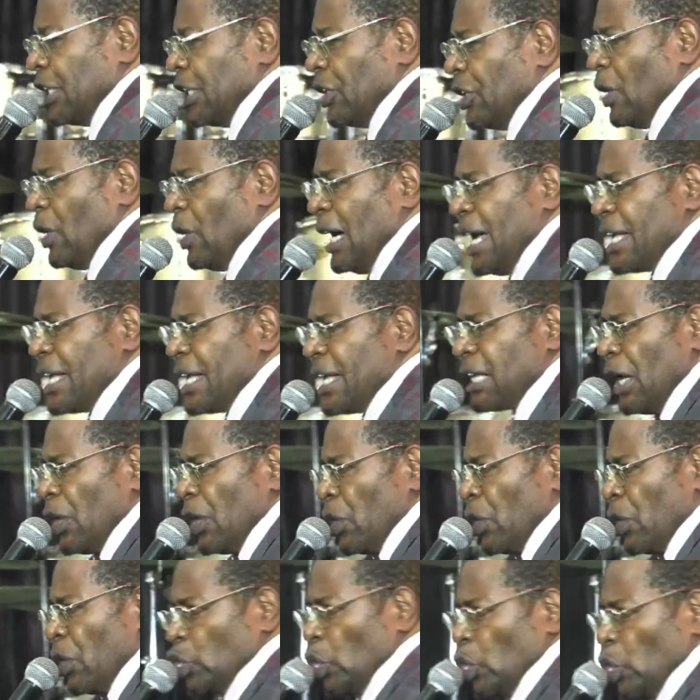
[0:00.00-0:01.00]
your eyes.
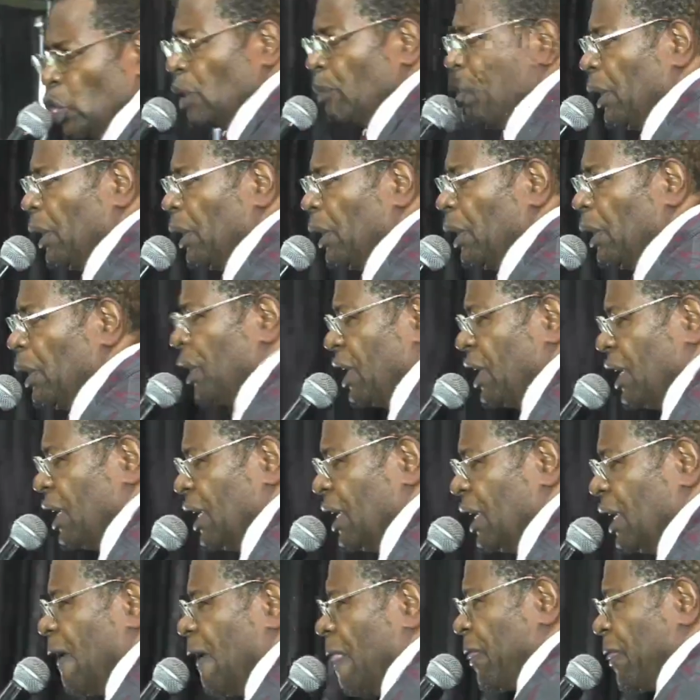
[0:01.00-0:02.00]
You don't belong
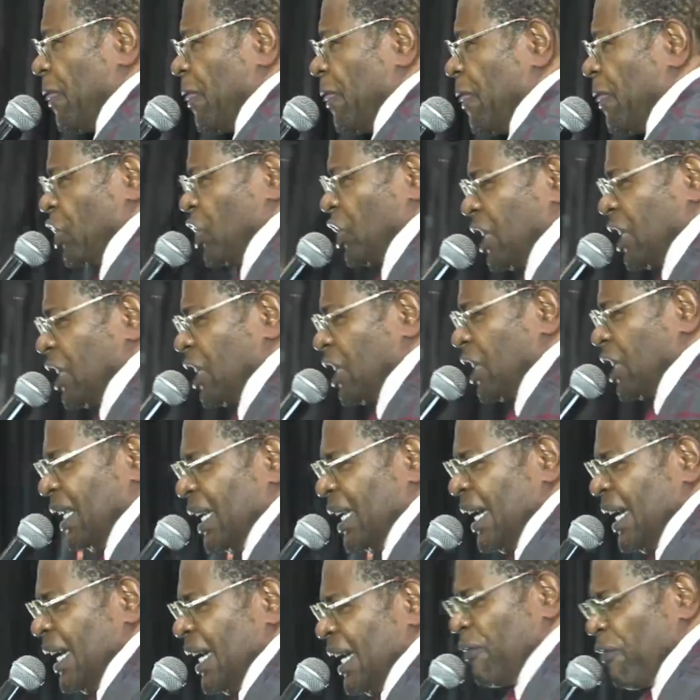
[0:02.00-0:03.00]
here. There's still
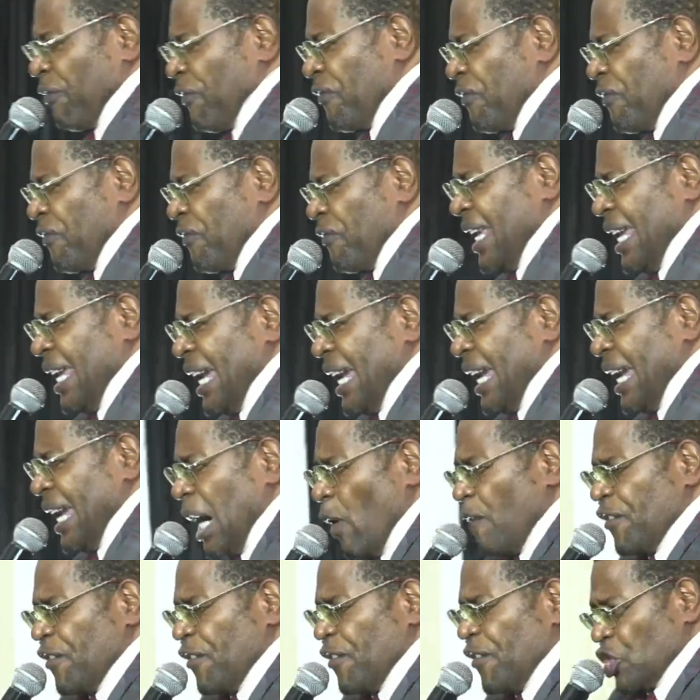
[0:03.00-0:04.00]
a flicker
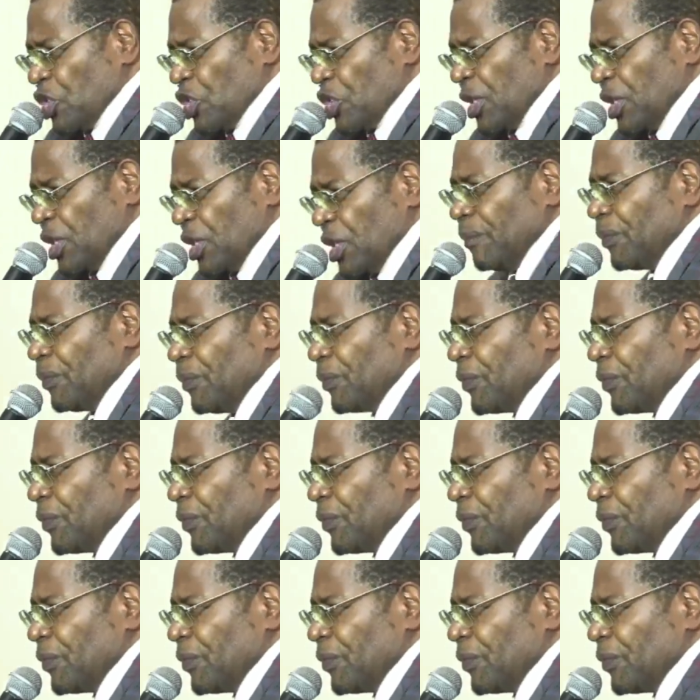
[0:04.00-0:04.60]
of a dream.